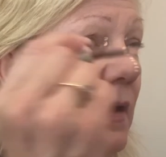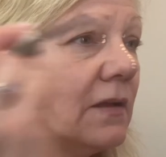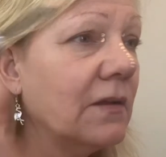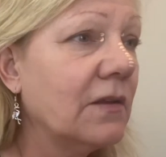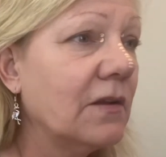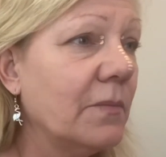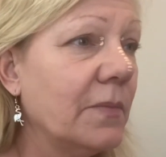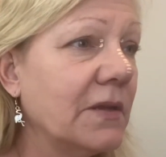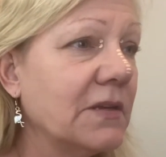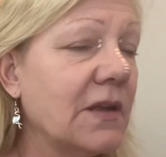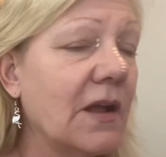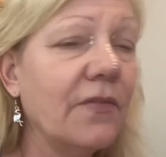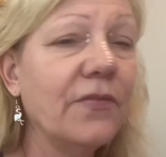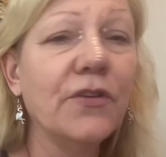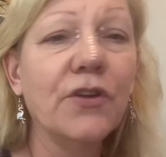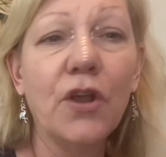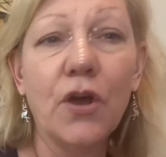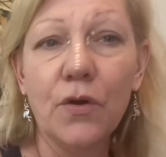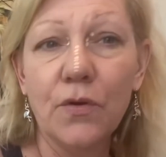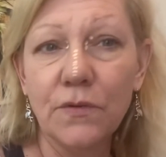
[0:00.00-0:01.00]
little bit down the
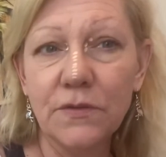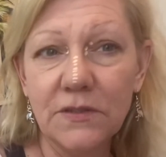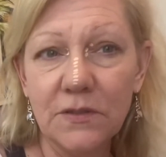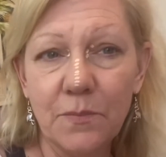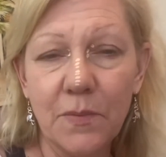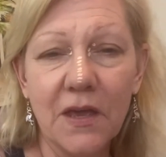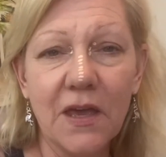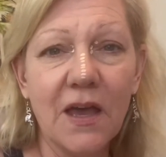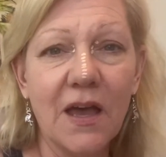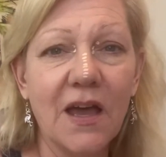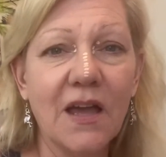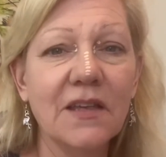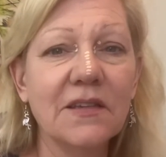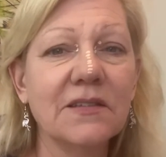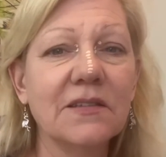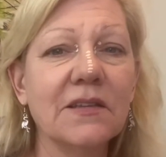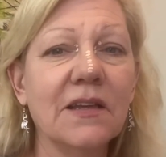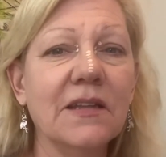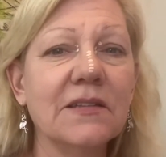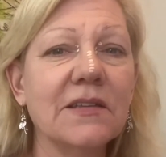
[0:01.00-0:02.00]
nose
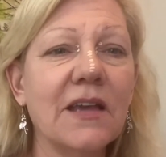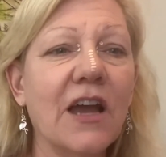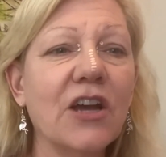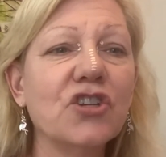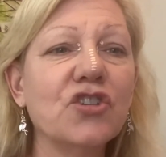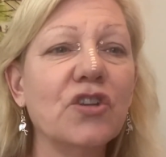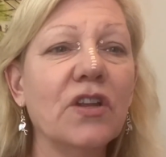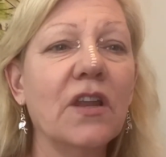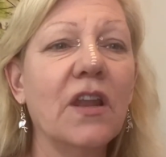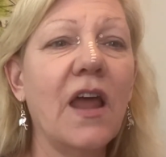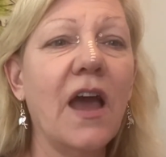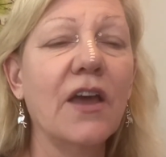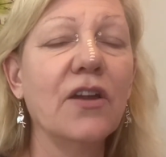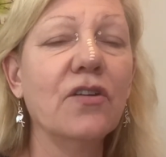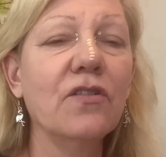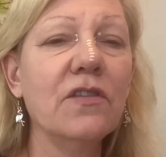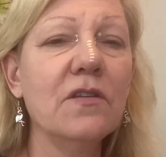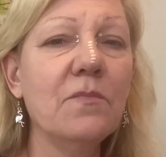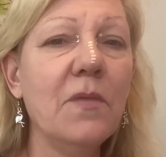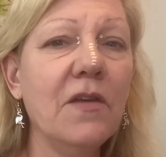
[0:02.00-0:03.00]
because it's actually
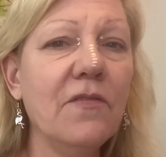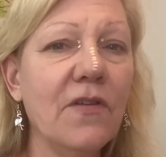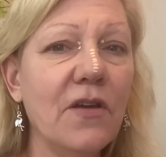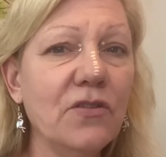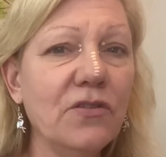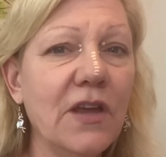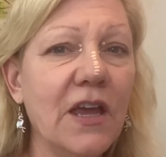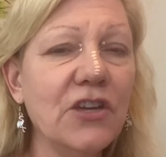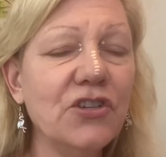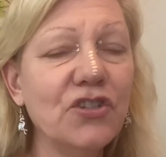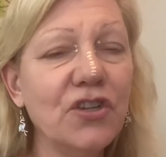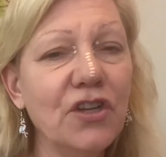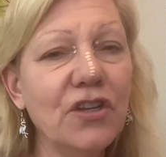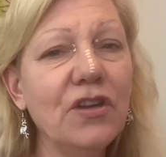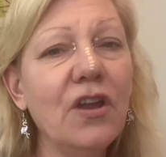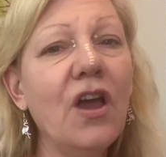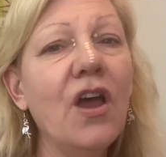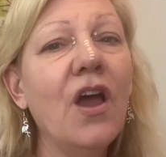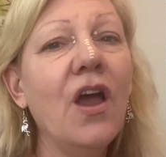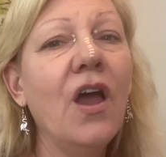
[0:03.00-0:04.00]
lighter than my
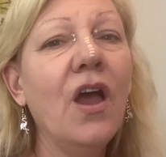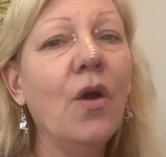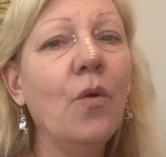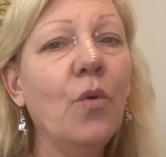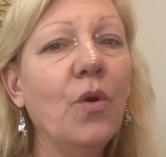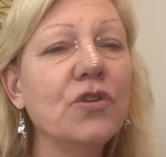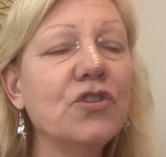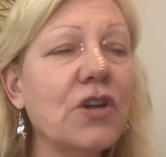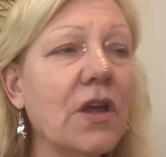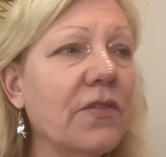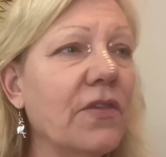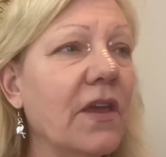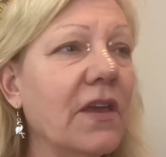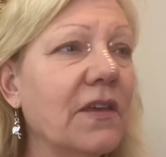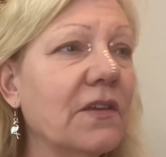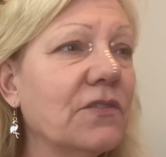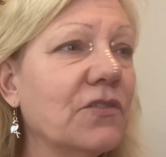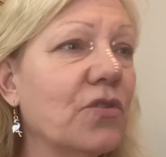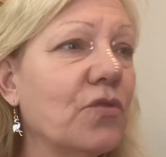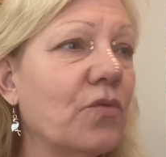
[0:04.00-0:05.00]
foundation, which I think
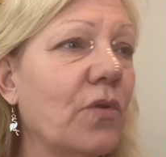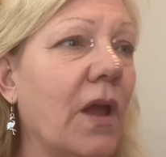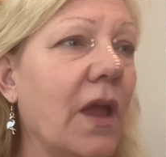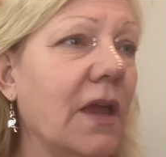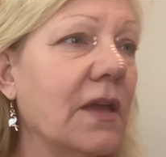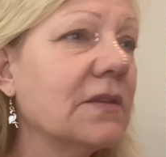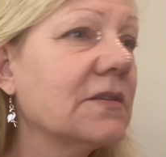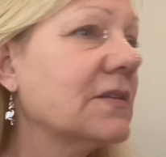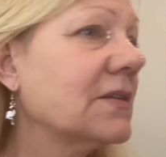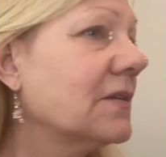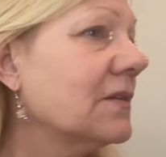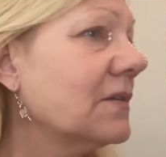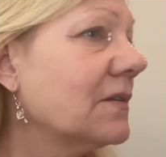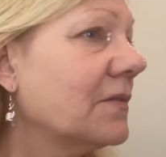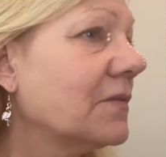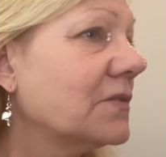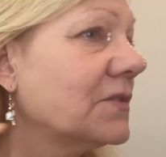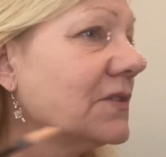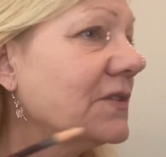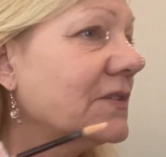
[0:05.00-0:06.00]
is great.
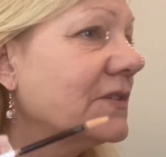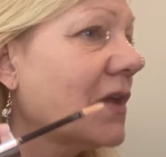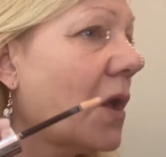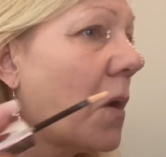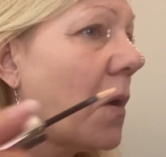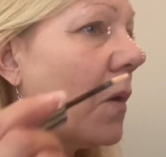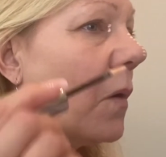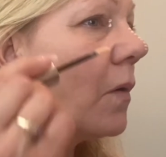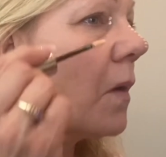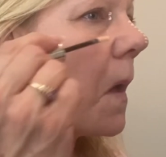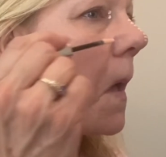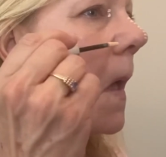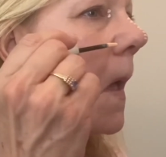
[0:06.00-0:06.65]
So